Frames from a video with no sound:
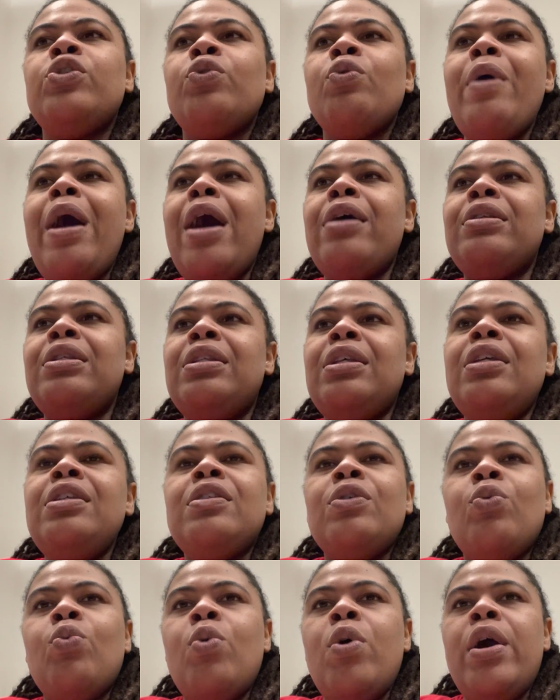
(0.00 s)
throughout
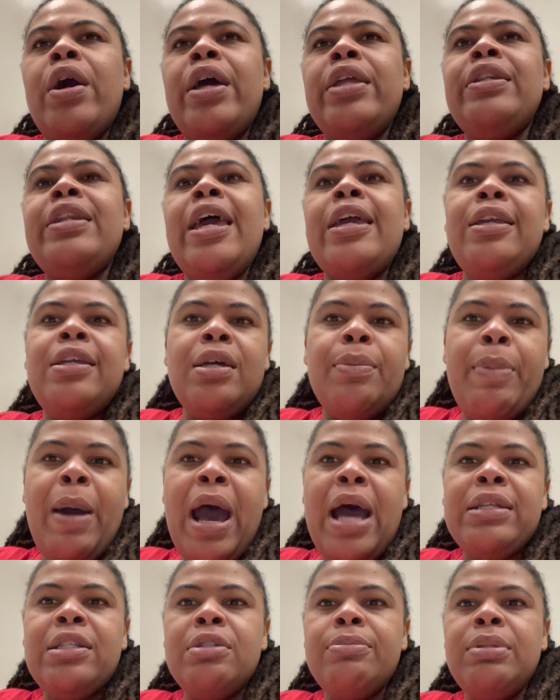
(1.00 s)
season one that he could
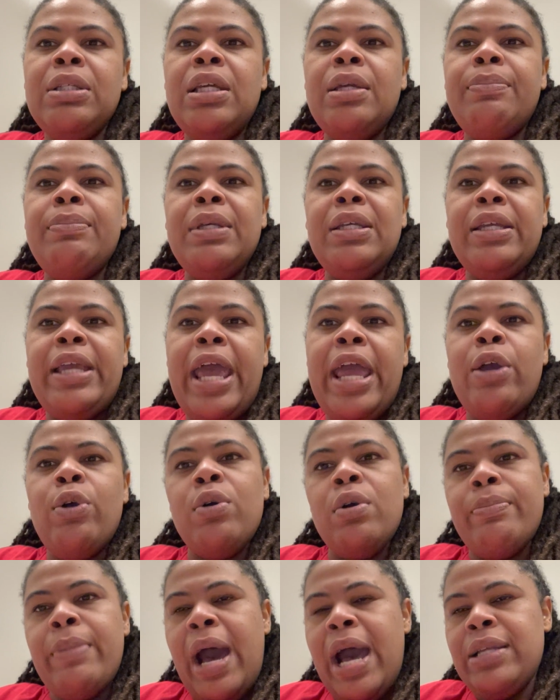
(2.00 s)
possibly be gay
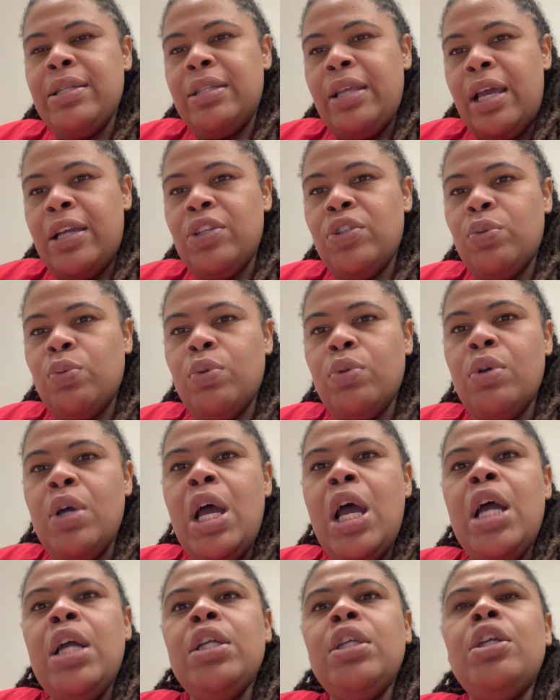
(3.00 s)
or bisexual.
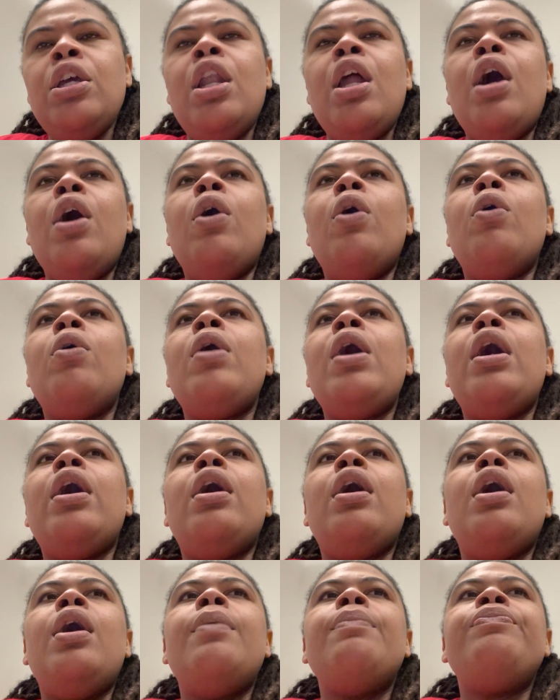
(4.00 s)

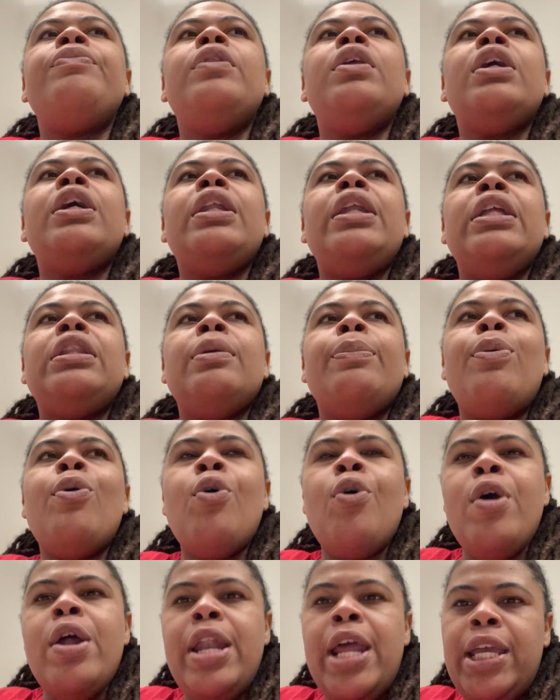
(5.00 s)
Looking at the
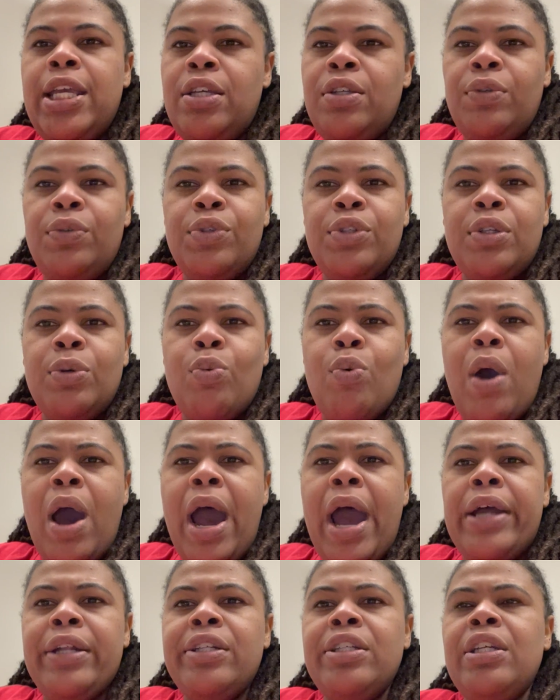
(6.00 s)
porn that he used to
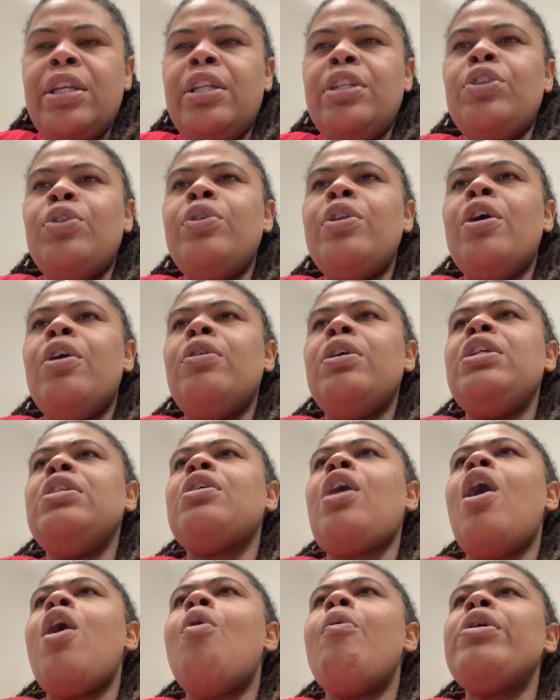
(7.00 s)
watch, and he's
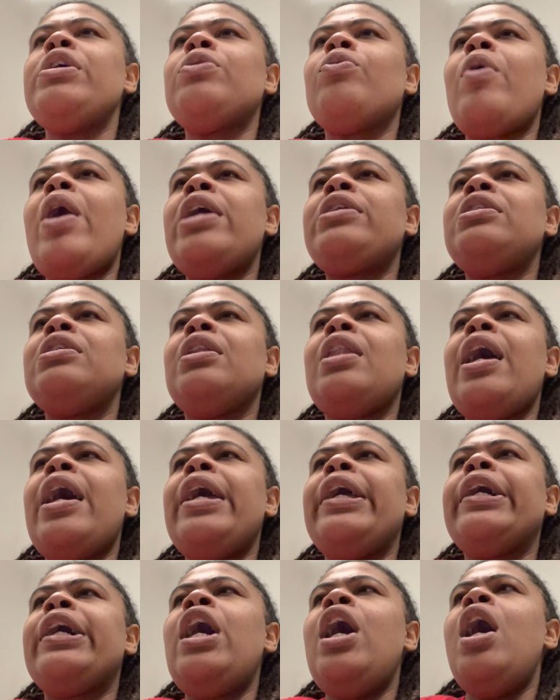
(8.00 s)
always watching
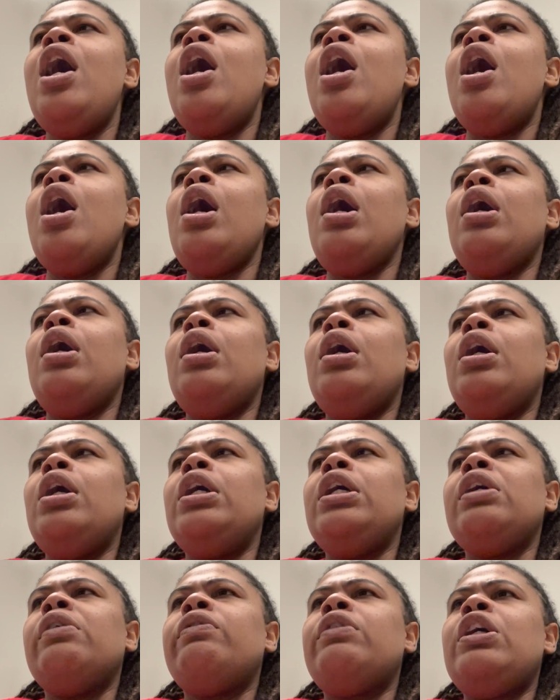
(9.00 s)
like
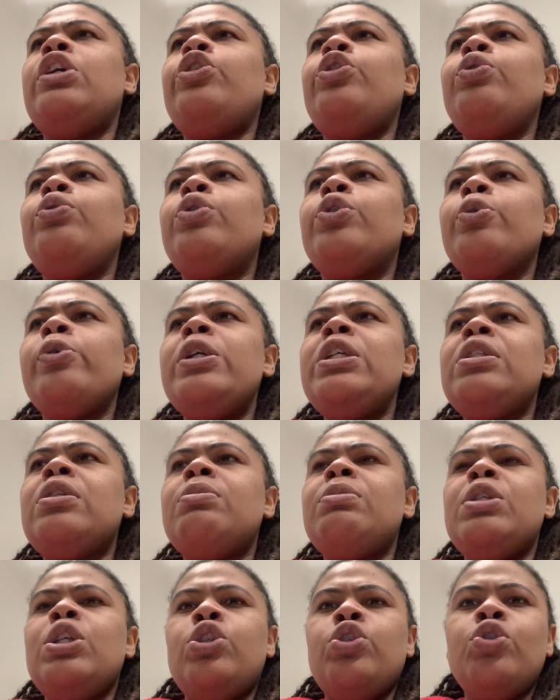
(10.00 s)
if they do
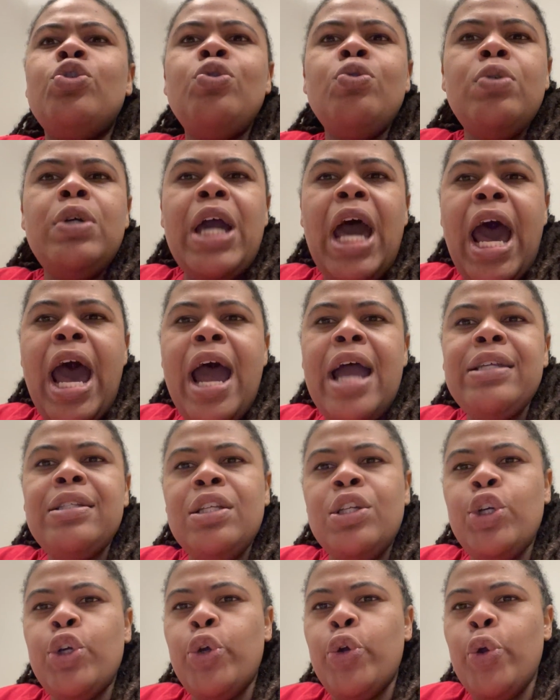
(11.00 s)
threesomes, it's two guys
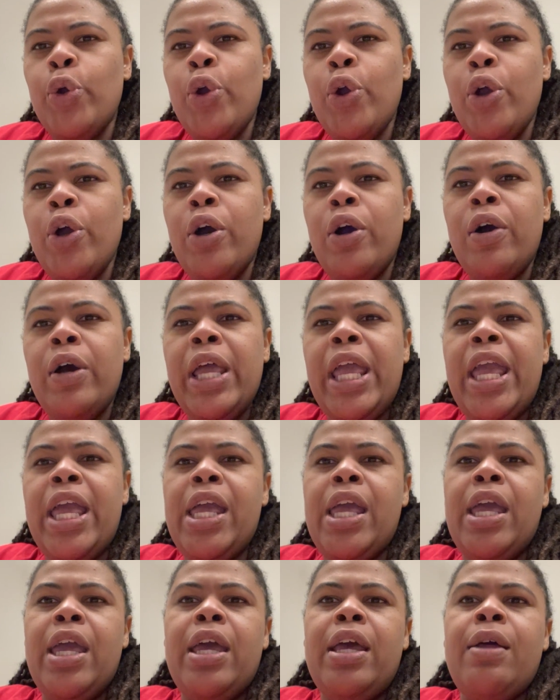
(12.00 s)
and a girl,
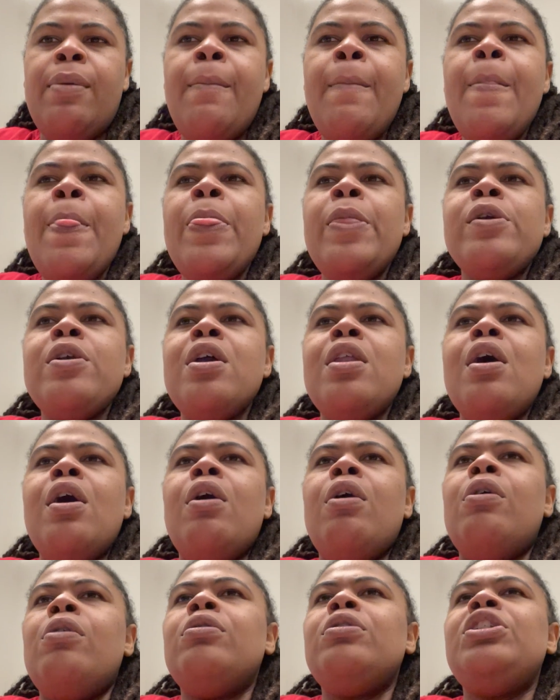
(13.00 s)

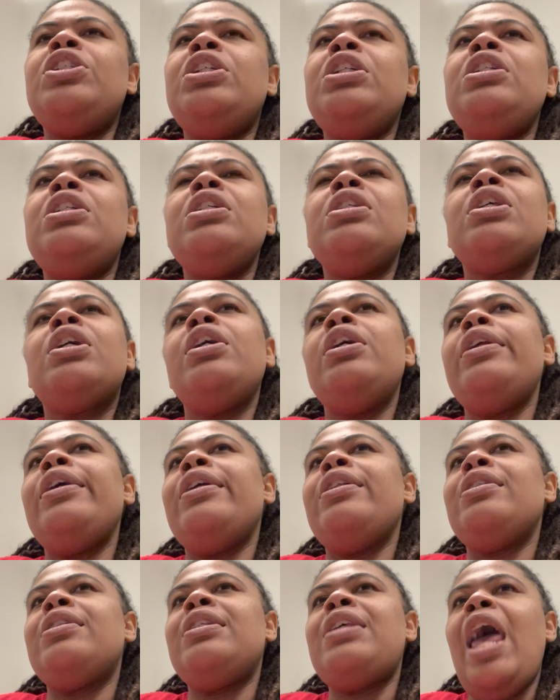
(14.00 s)
and she just
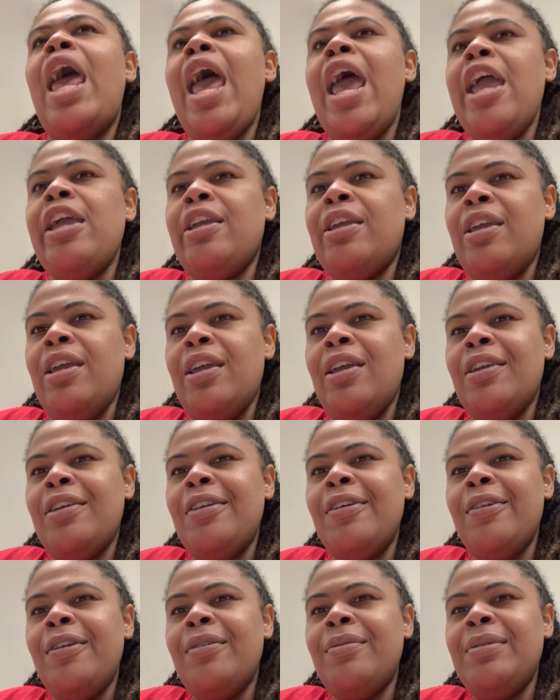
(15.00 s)
couldn't take it.
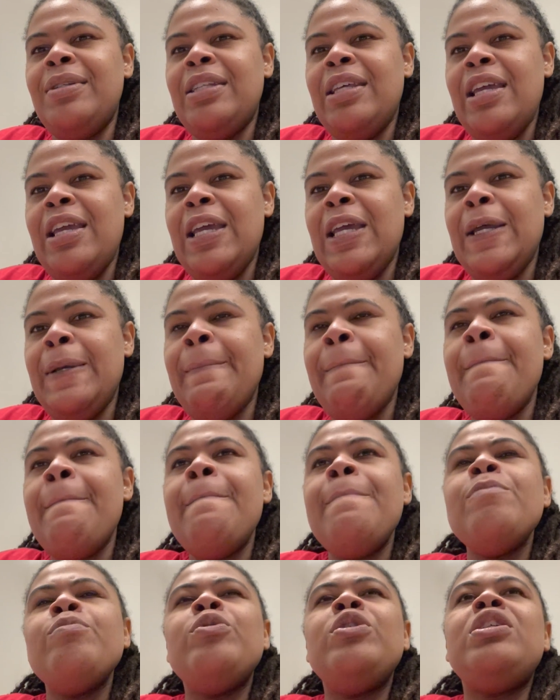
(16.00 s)
You know what I'm saying?
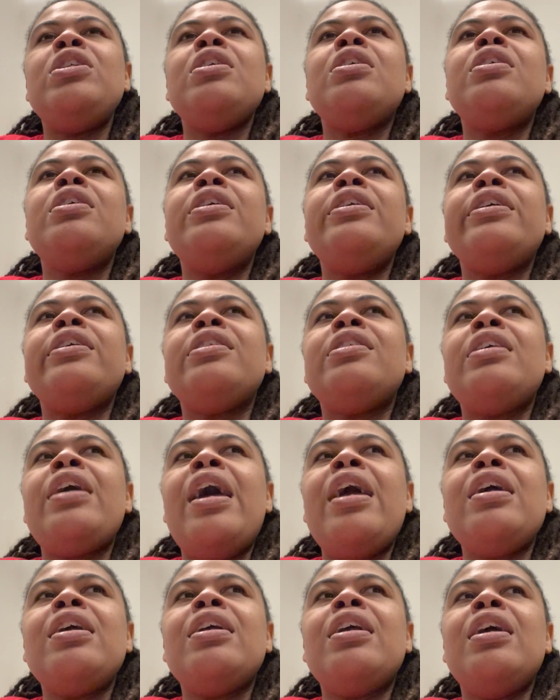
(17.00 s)
She couldn't
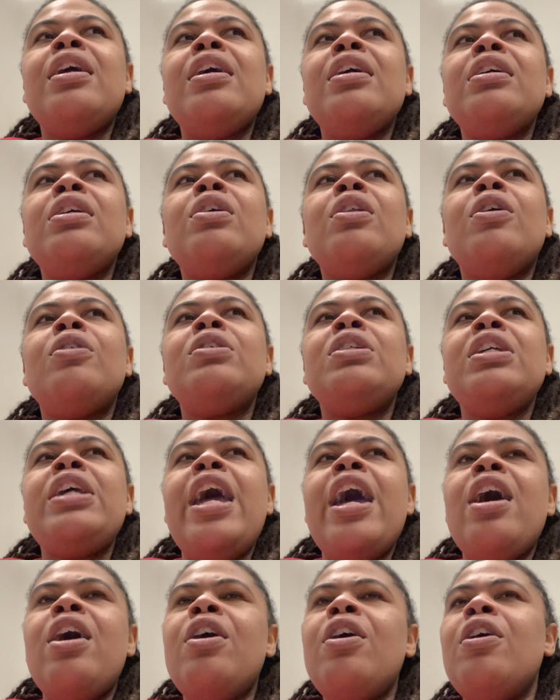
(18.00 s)
take it. She
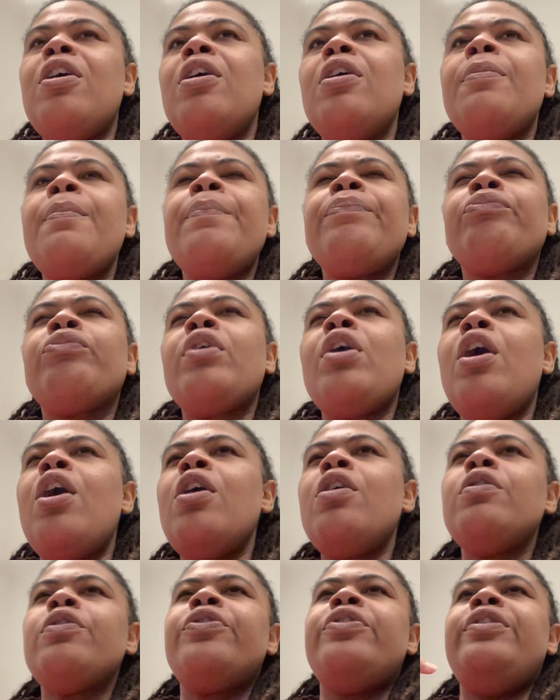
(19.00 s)
had
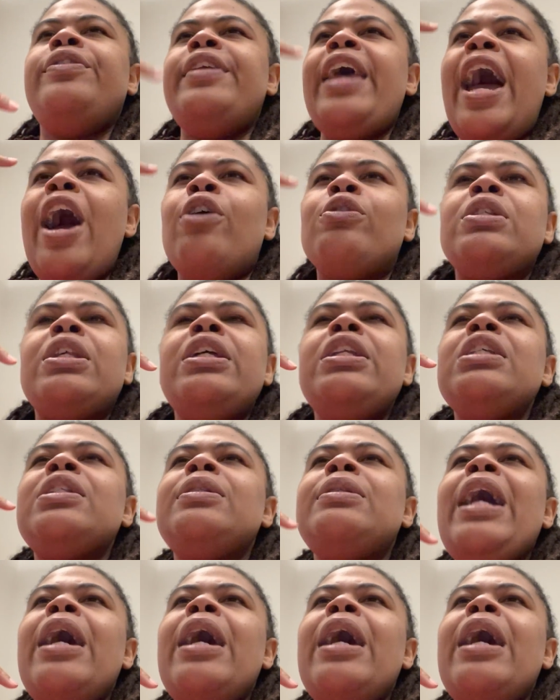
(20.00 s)
her doubts, and it's